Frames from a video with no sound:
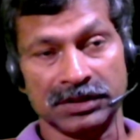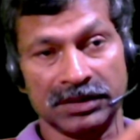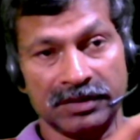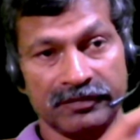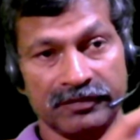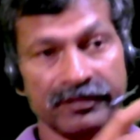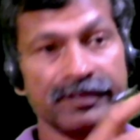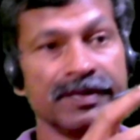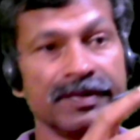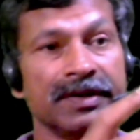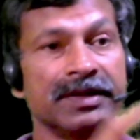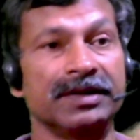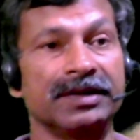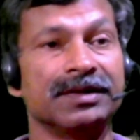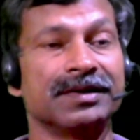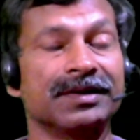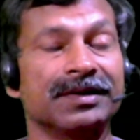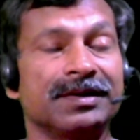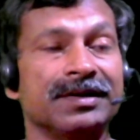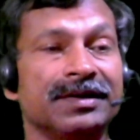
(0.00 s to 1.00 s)
we will
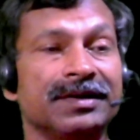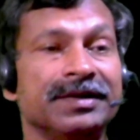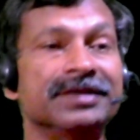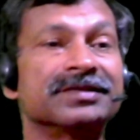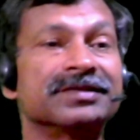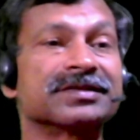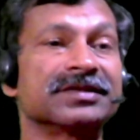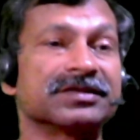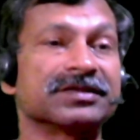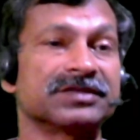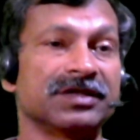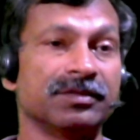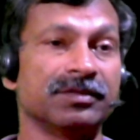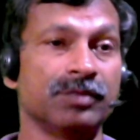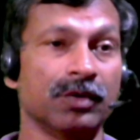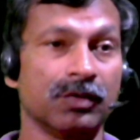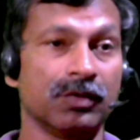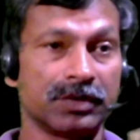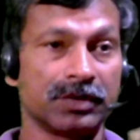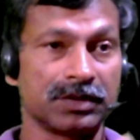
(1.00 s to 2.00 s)
discuss
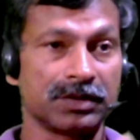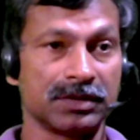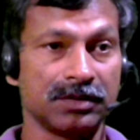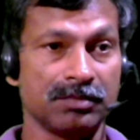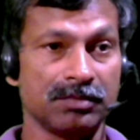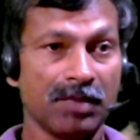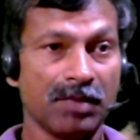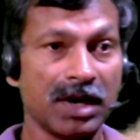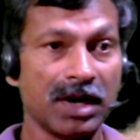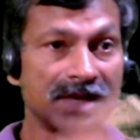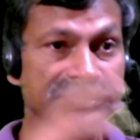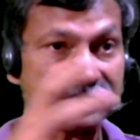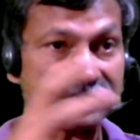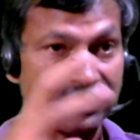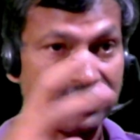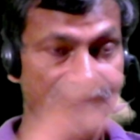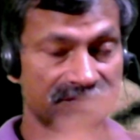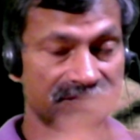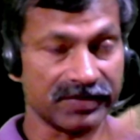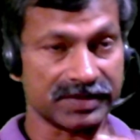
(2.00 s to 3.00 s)
about mass
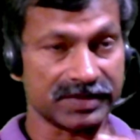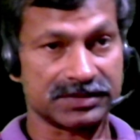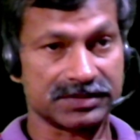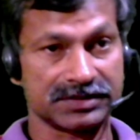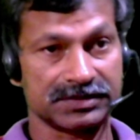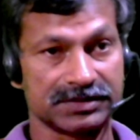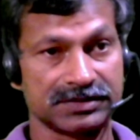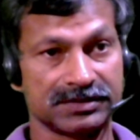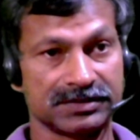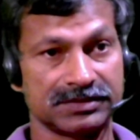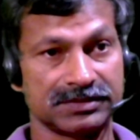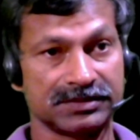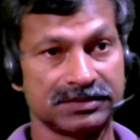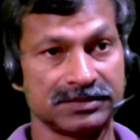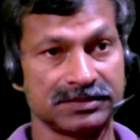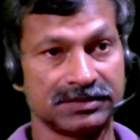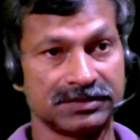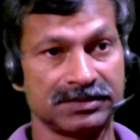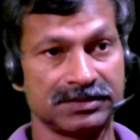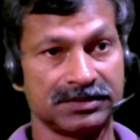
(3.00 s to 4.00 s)
defect
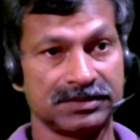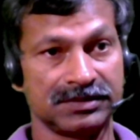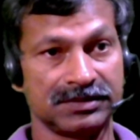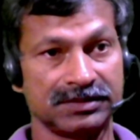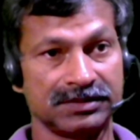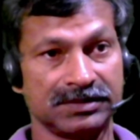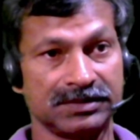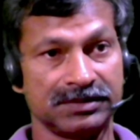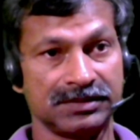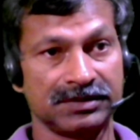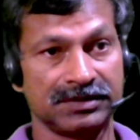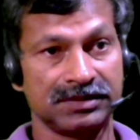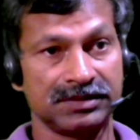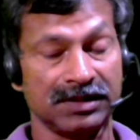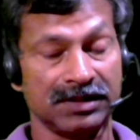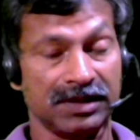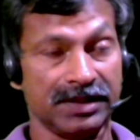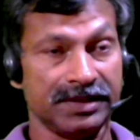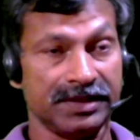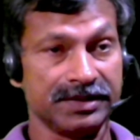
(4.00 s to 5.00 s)

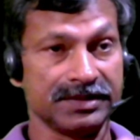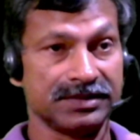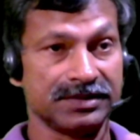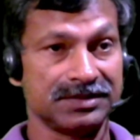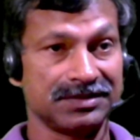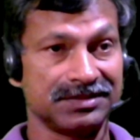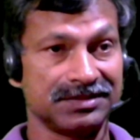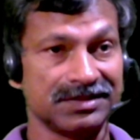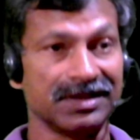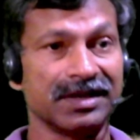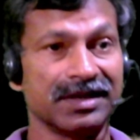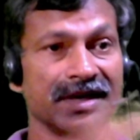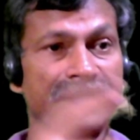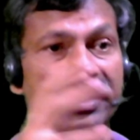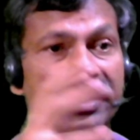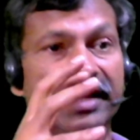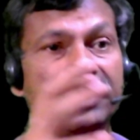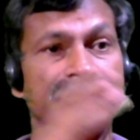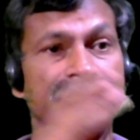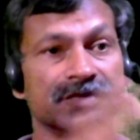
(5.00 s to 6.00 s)
and the
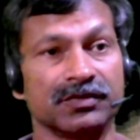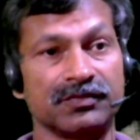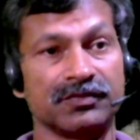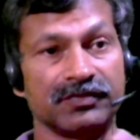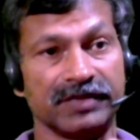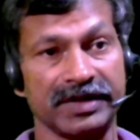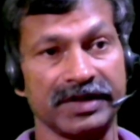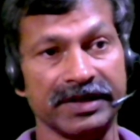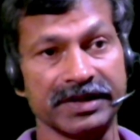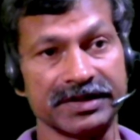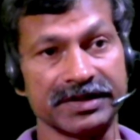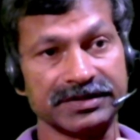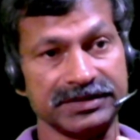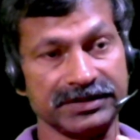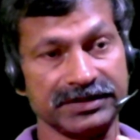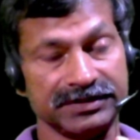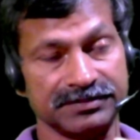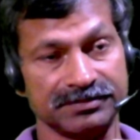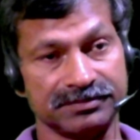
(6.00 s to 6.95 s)
release of energy.